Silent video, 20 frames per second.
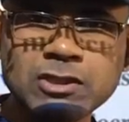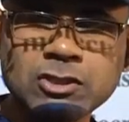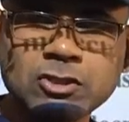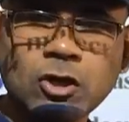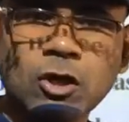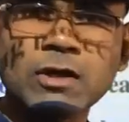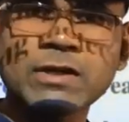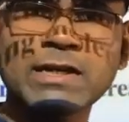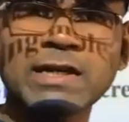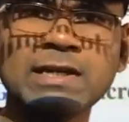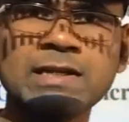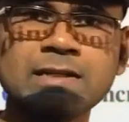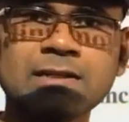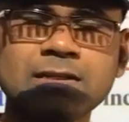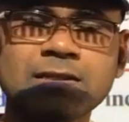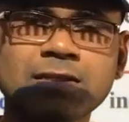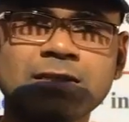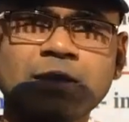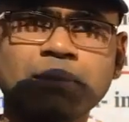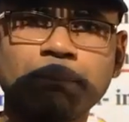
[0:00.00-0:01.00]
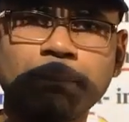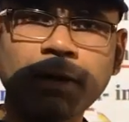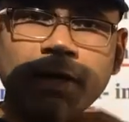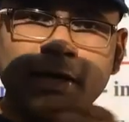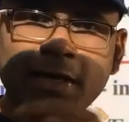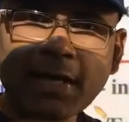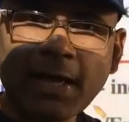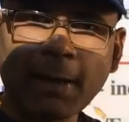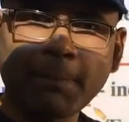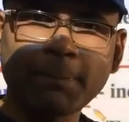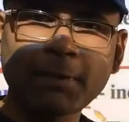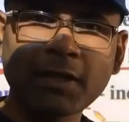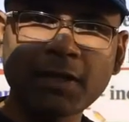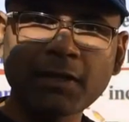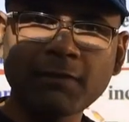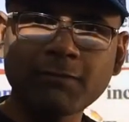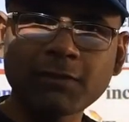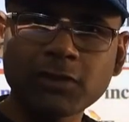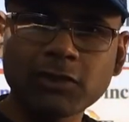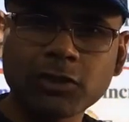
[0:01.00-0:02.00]
torted, the blood capillary
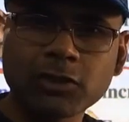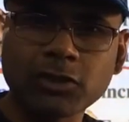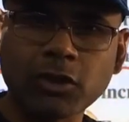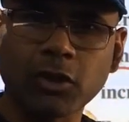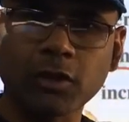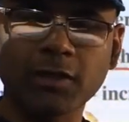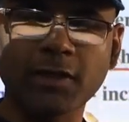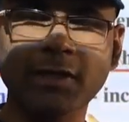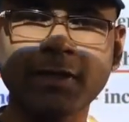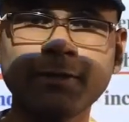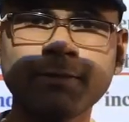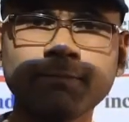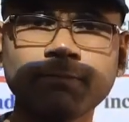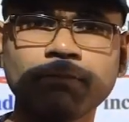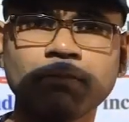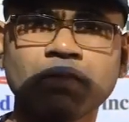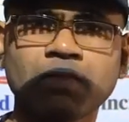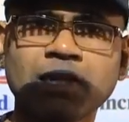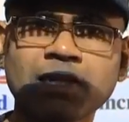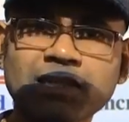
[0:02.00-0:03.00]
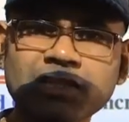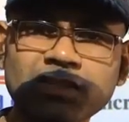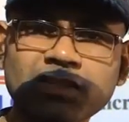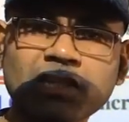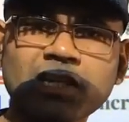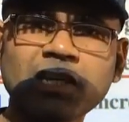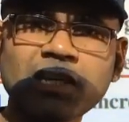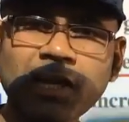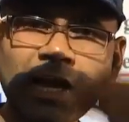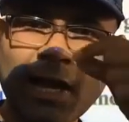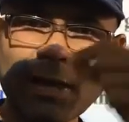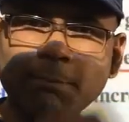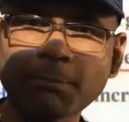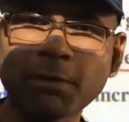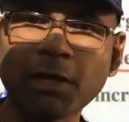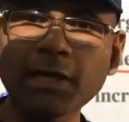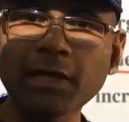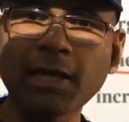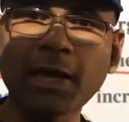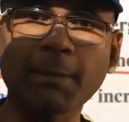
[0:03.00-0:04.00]
which is torted, that skin and
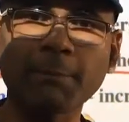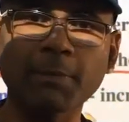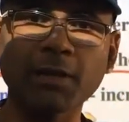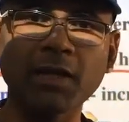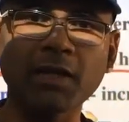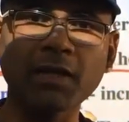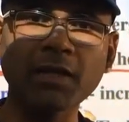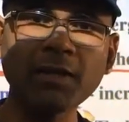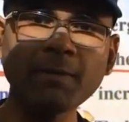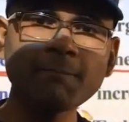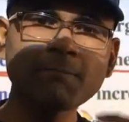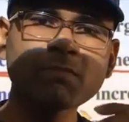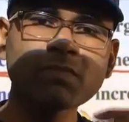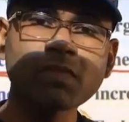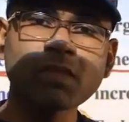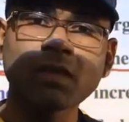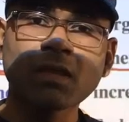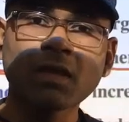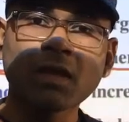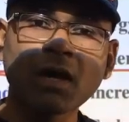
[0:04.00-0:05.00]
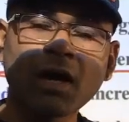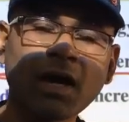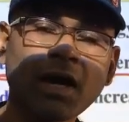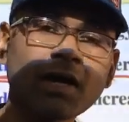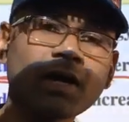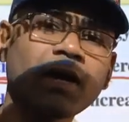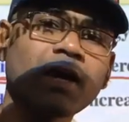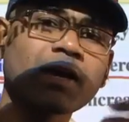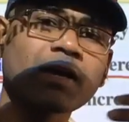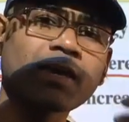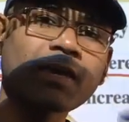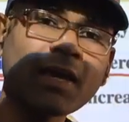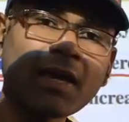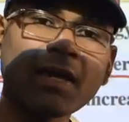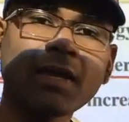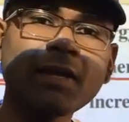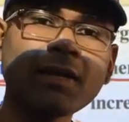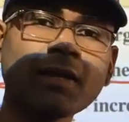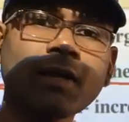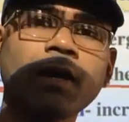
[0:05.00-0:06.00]
blood capillary are
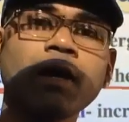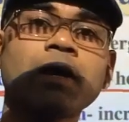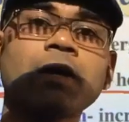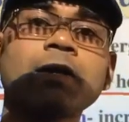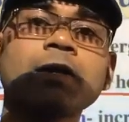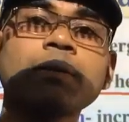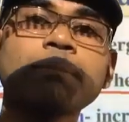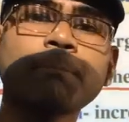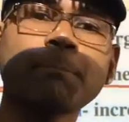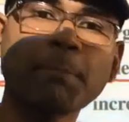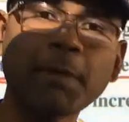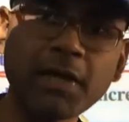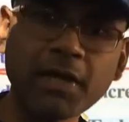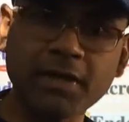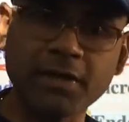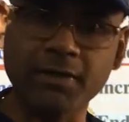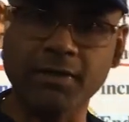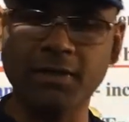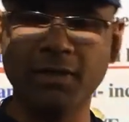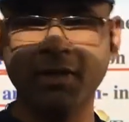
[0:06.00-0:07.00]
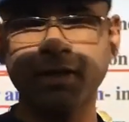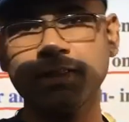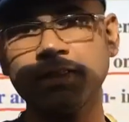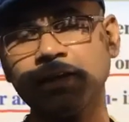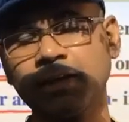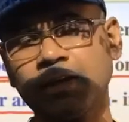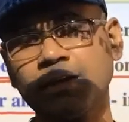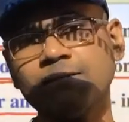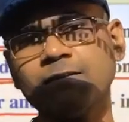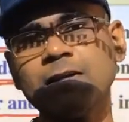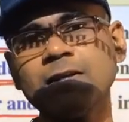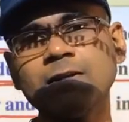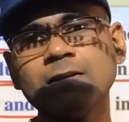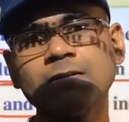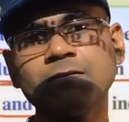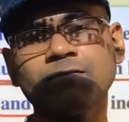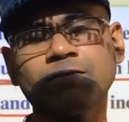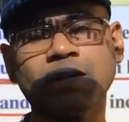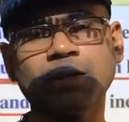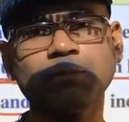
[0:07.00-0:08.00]
again repaired in the
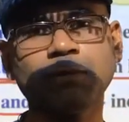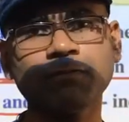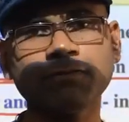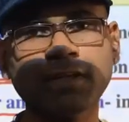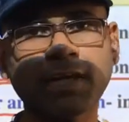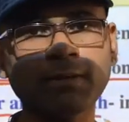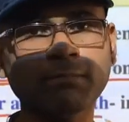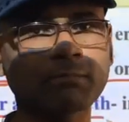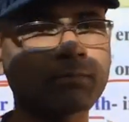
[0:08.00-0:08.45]
given frame of time.